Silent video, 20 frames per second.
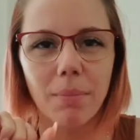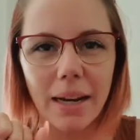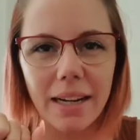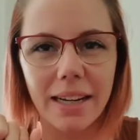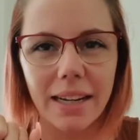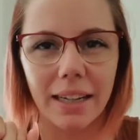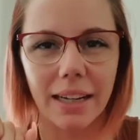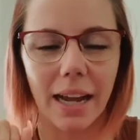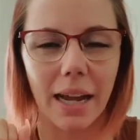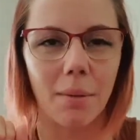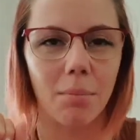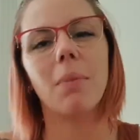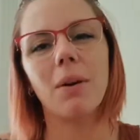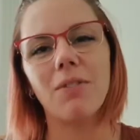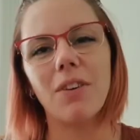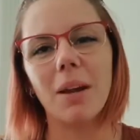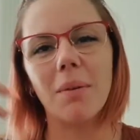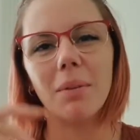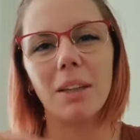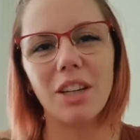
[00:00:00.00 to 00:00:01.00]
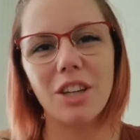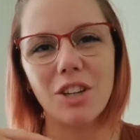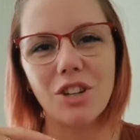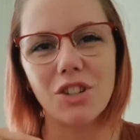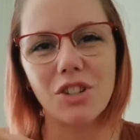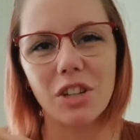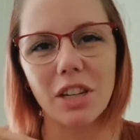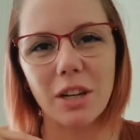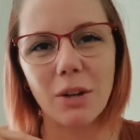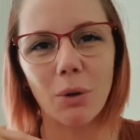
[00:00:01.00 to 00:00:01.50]
my nickname. My family
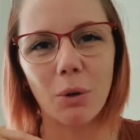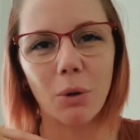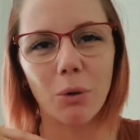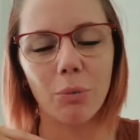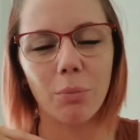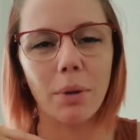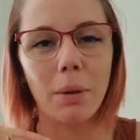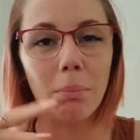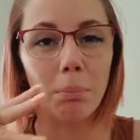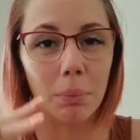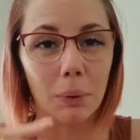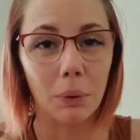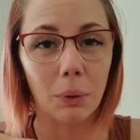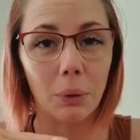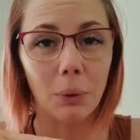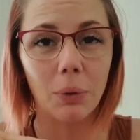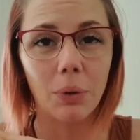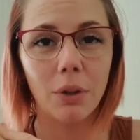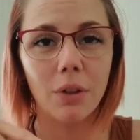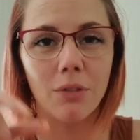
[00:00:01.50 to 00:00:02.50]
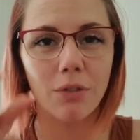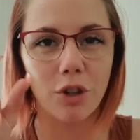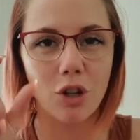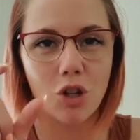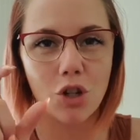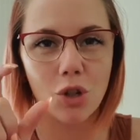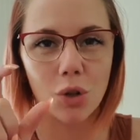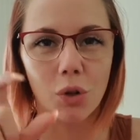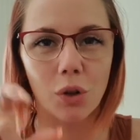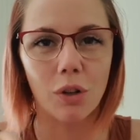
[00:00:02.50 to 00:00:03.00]
usually calls me Blue for
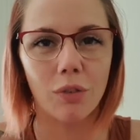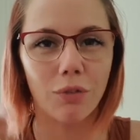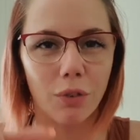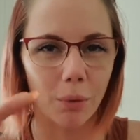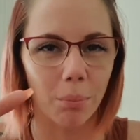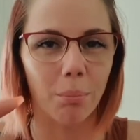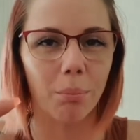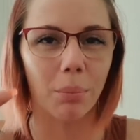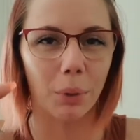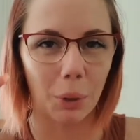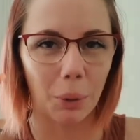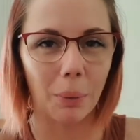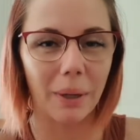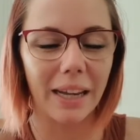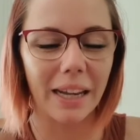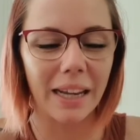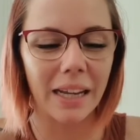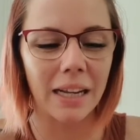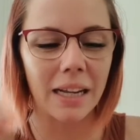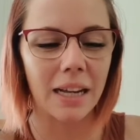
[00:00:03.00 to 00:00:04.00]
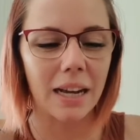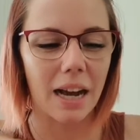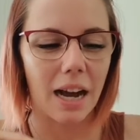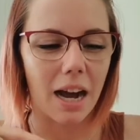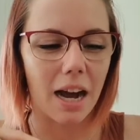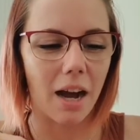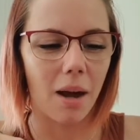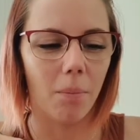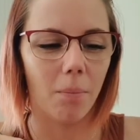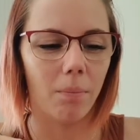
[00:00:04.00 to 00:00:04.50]
short, from Bluey.
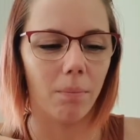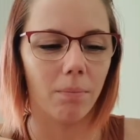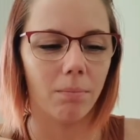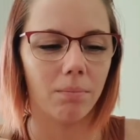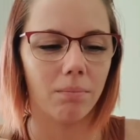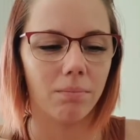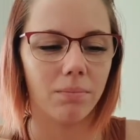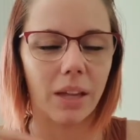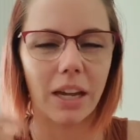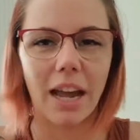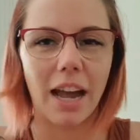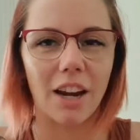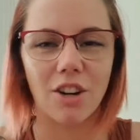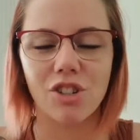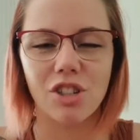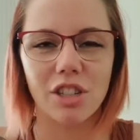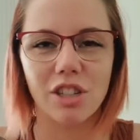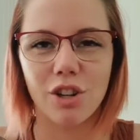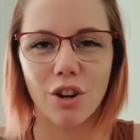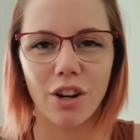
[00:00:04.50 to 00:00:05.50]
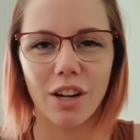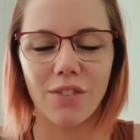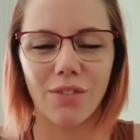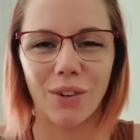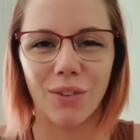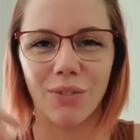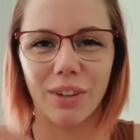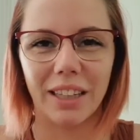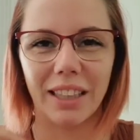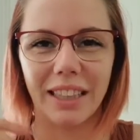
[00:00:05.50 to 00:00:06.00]
They actually don't
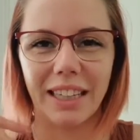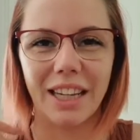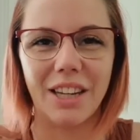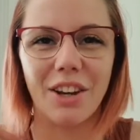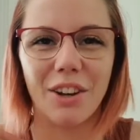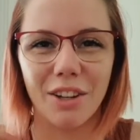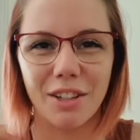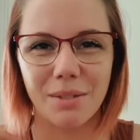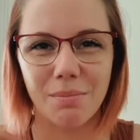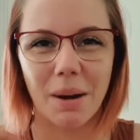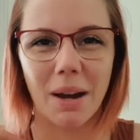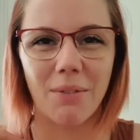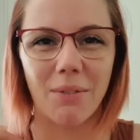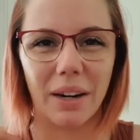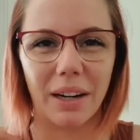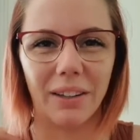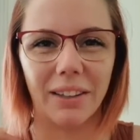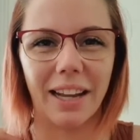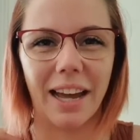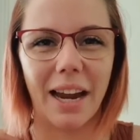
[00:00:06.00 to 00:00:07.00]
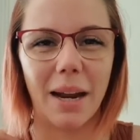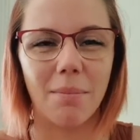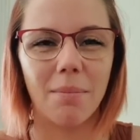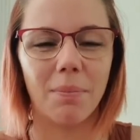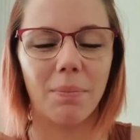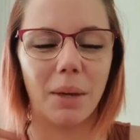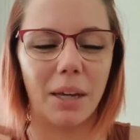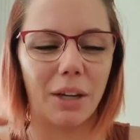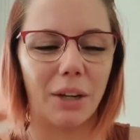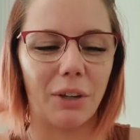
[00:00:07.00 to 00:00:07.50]
even really use my real
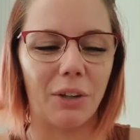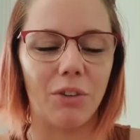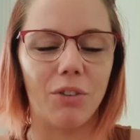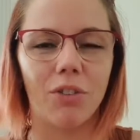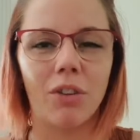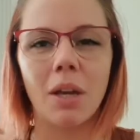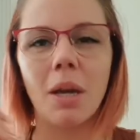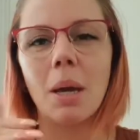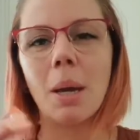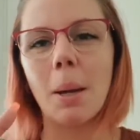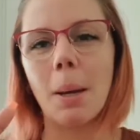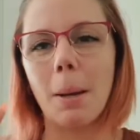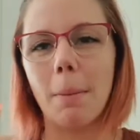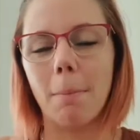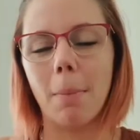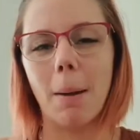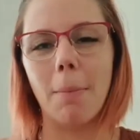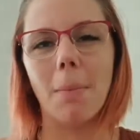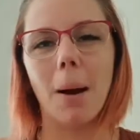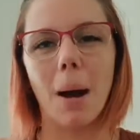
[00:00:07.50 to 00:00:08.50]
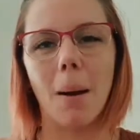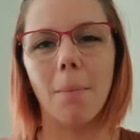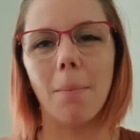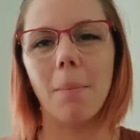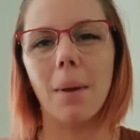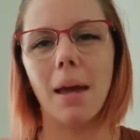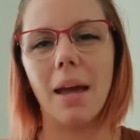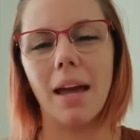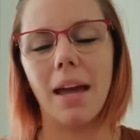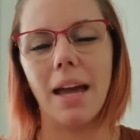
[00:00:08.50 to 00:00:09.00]
name because my
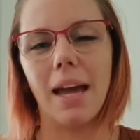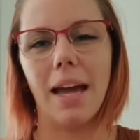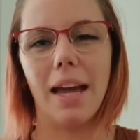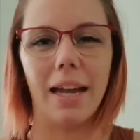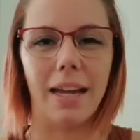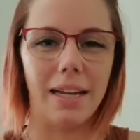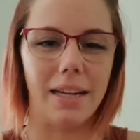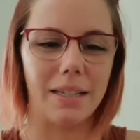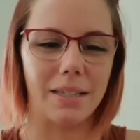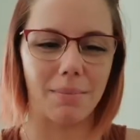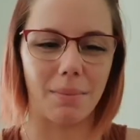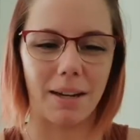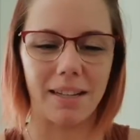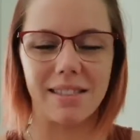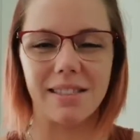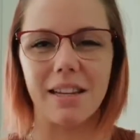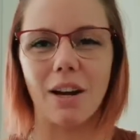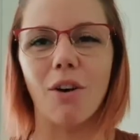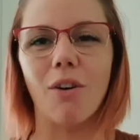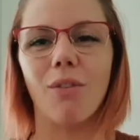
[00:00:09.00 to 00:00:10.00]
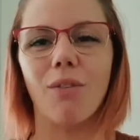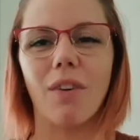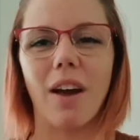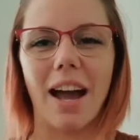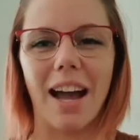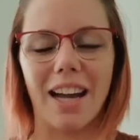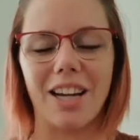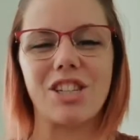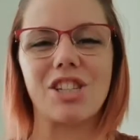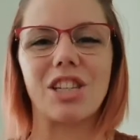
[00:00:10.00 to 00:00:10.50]
mum and myself
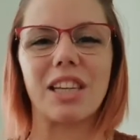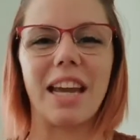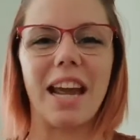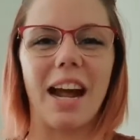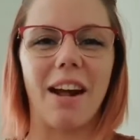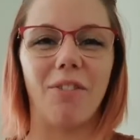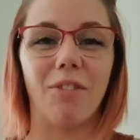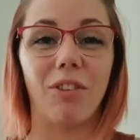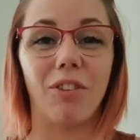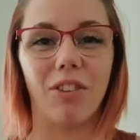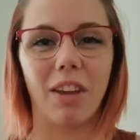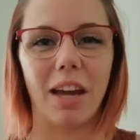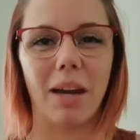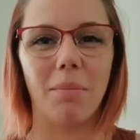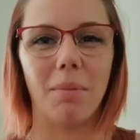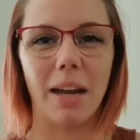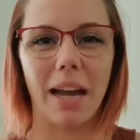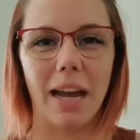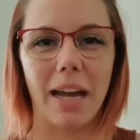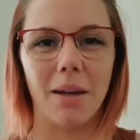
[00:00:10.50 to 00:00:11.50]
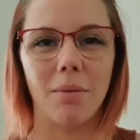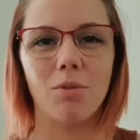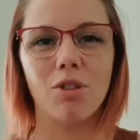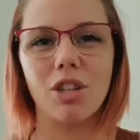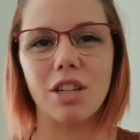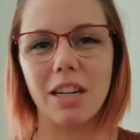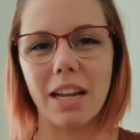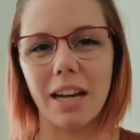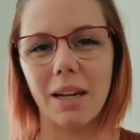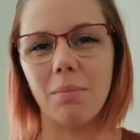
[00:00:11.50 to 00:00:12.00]
actually have the same name.
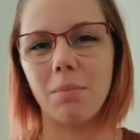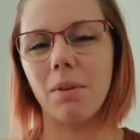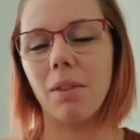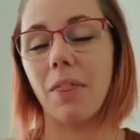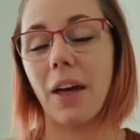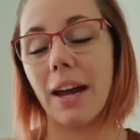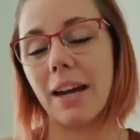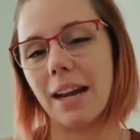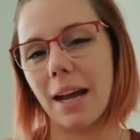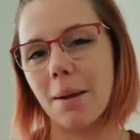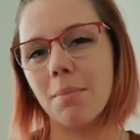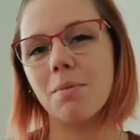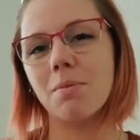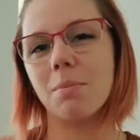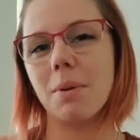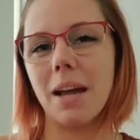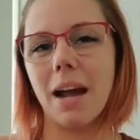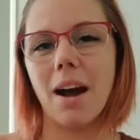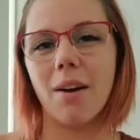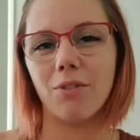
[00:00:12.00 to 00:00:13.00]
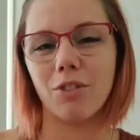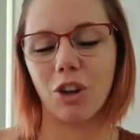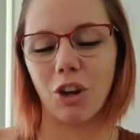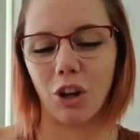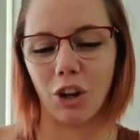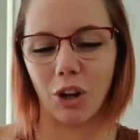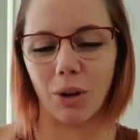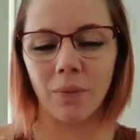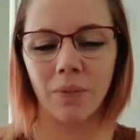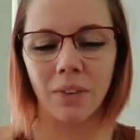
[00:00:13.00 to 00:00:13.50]
They named me after
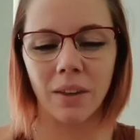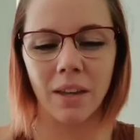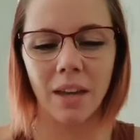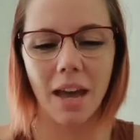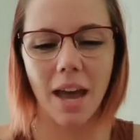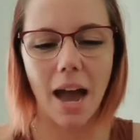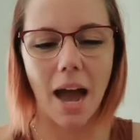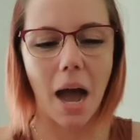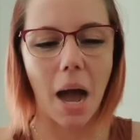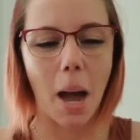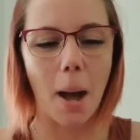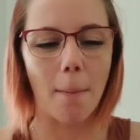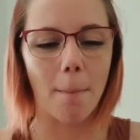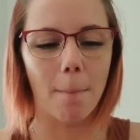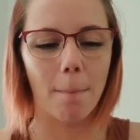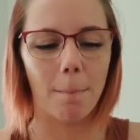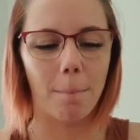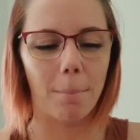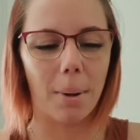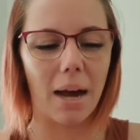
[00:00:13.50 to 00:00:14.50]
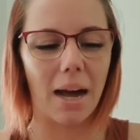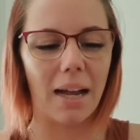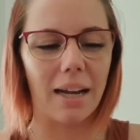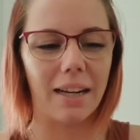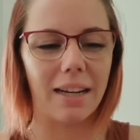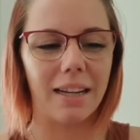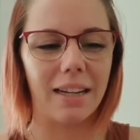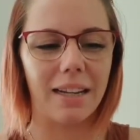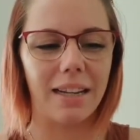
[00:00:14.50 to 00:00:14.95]
her. But